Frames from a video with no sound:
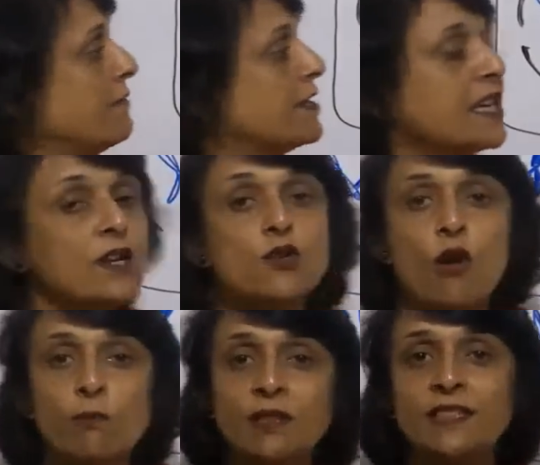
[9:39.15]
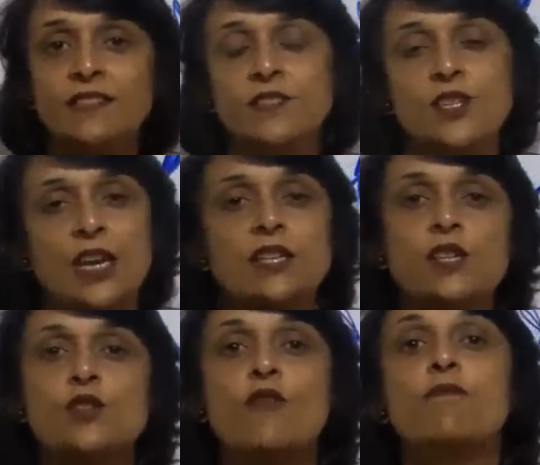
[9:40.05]
which are normally the
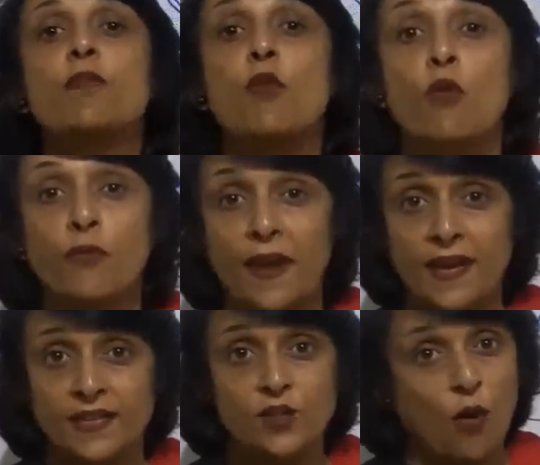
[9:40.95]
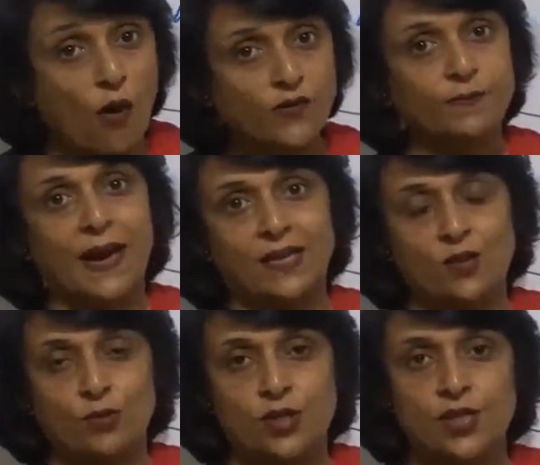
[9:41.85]
changes of prophase of
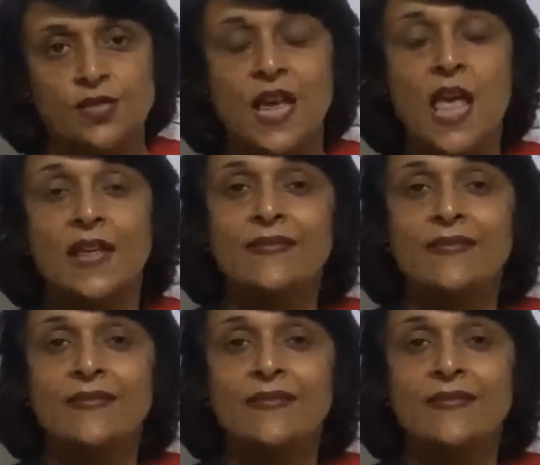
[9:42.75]
mitosis.